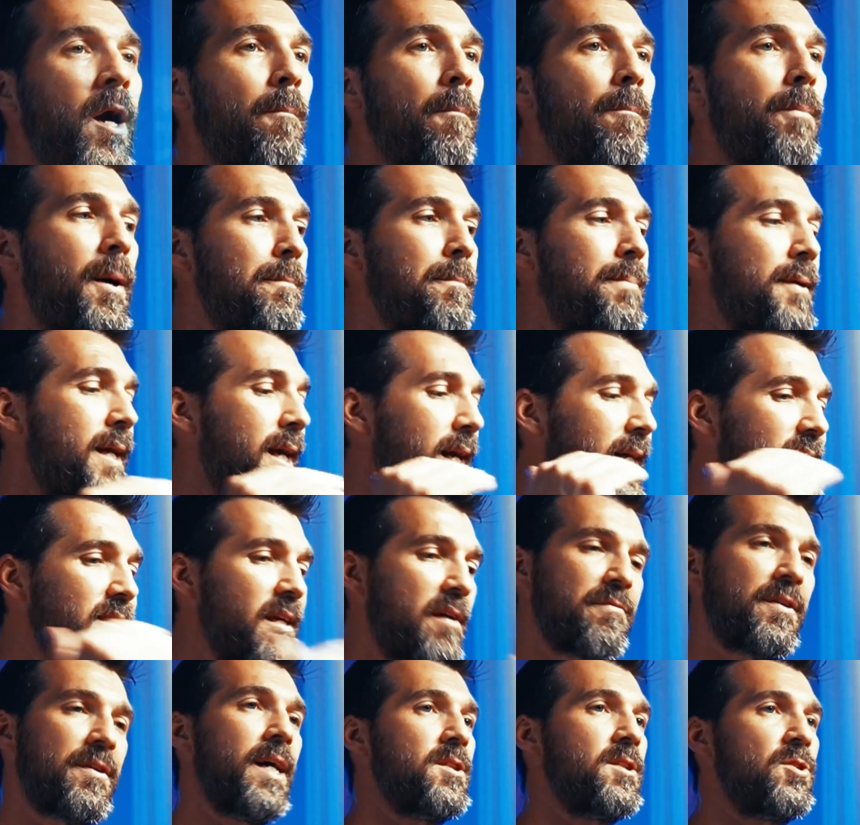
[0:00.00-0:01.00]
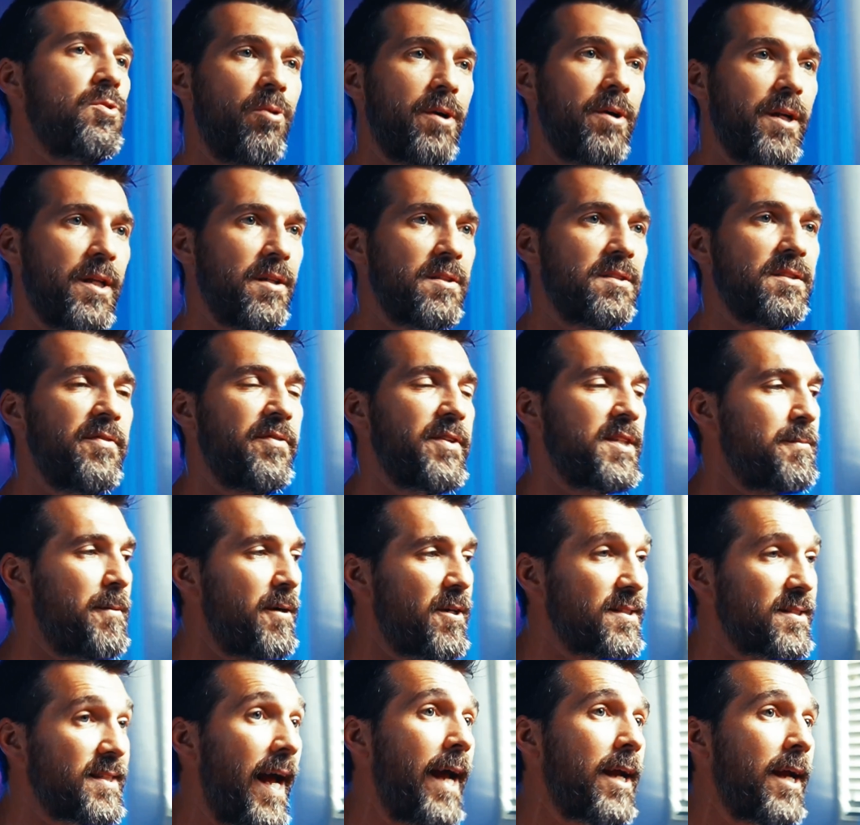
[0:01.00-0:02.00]
But because I've got twenty years of
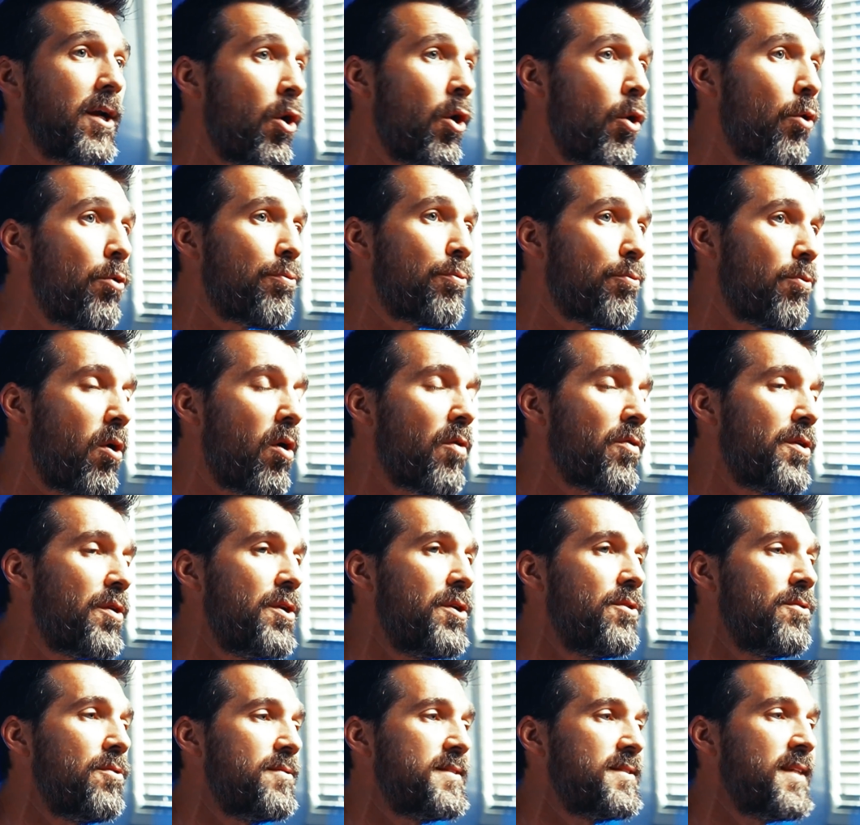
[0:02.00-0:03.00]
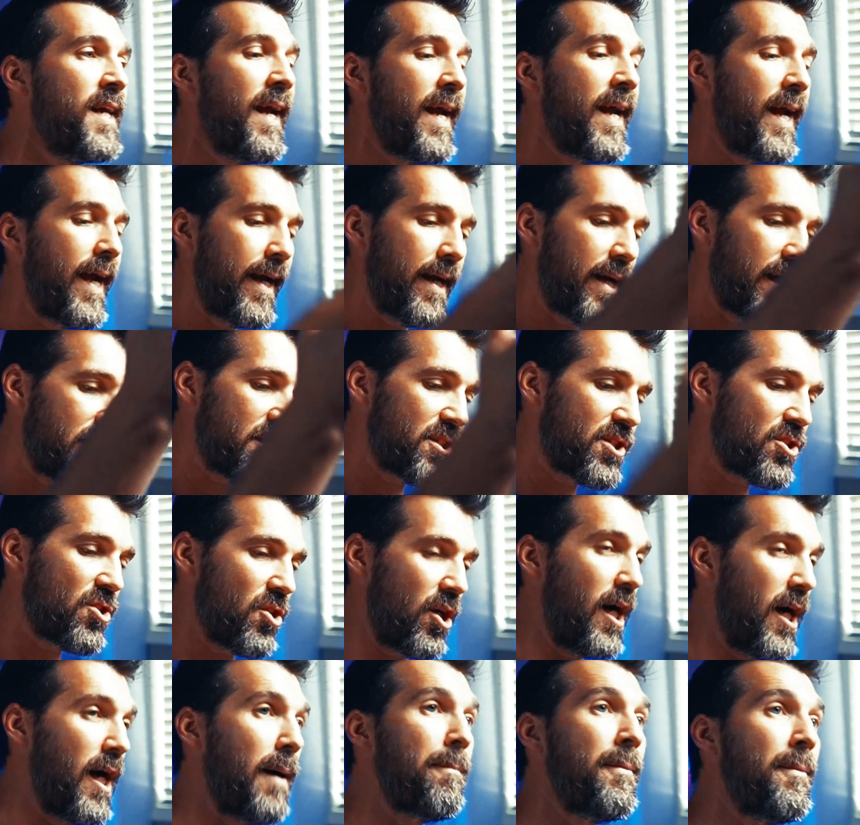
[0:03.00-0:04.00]
experience, I go through all the news and I
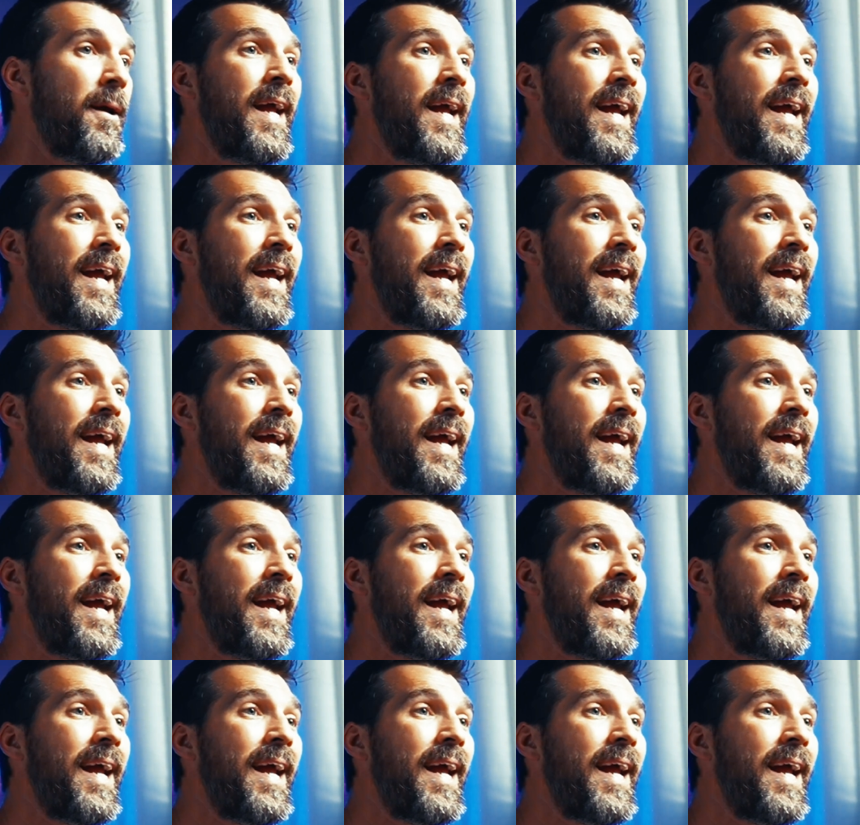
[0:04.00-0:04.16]
stop